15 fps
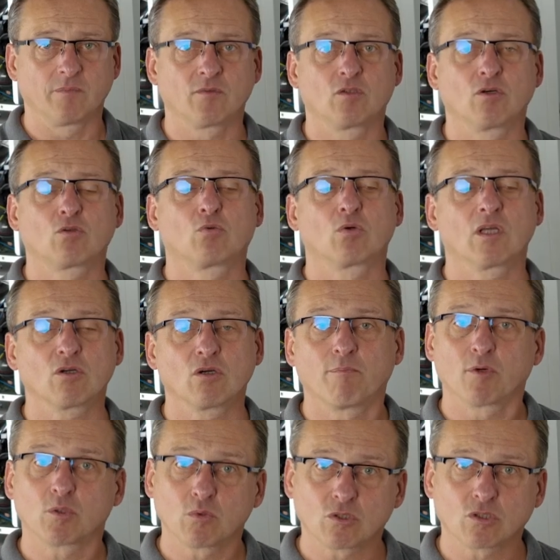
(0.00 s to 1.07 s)
function
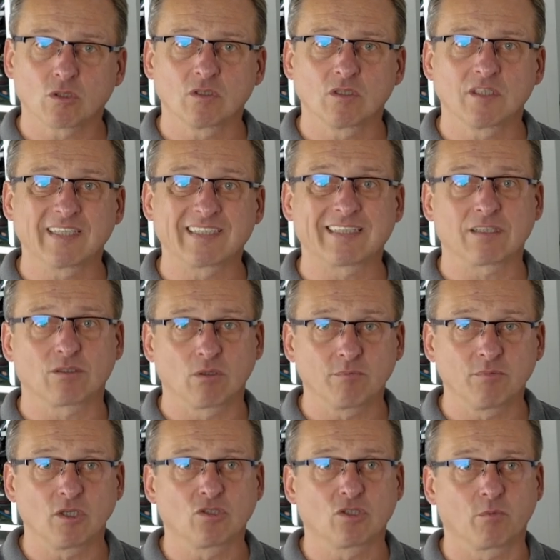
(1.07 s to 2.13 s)
boiler connected to a
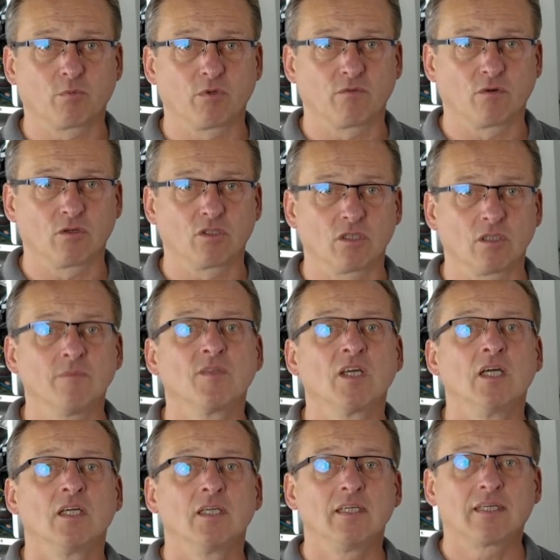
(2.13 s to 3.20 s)
hot water tank
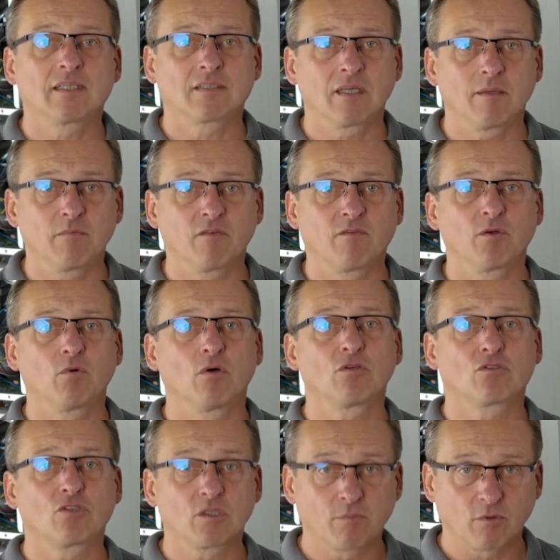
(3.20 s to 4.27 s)
and want to turn
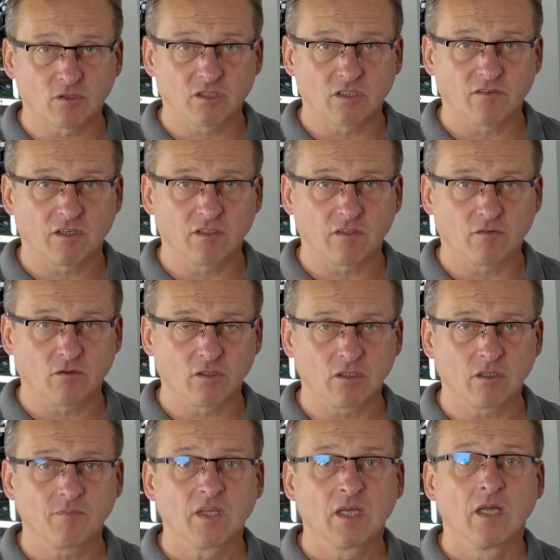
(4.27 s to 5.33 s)
off the water heating,
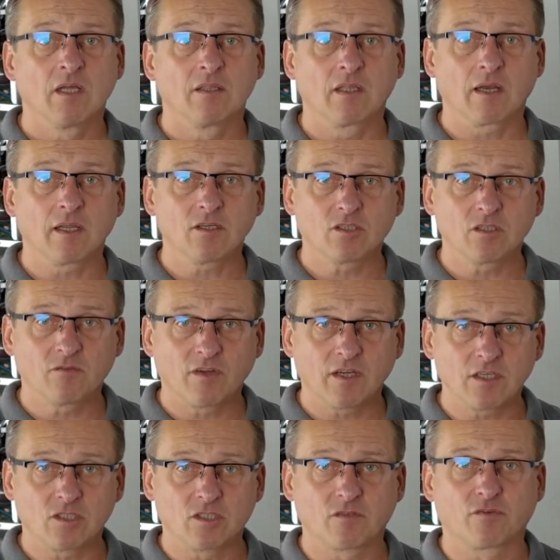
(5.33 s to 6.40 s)
we need to enter
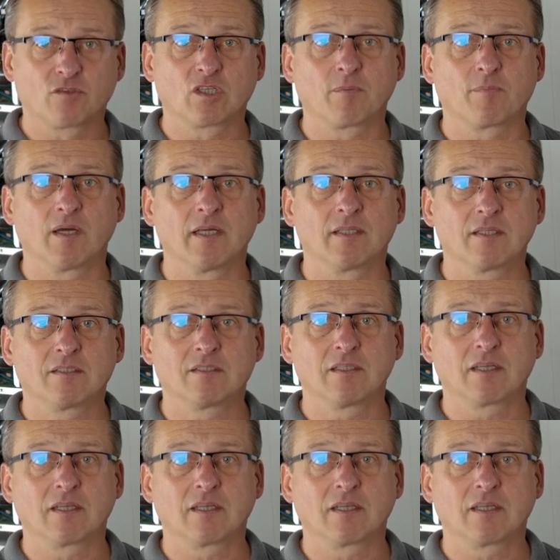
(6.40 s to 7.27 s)
the editing mode for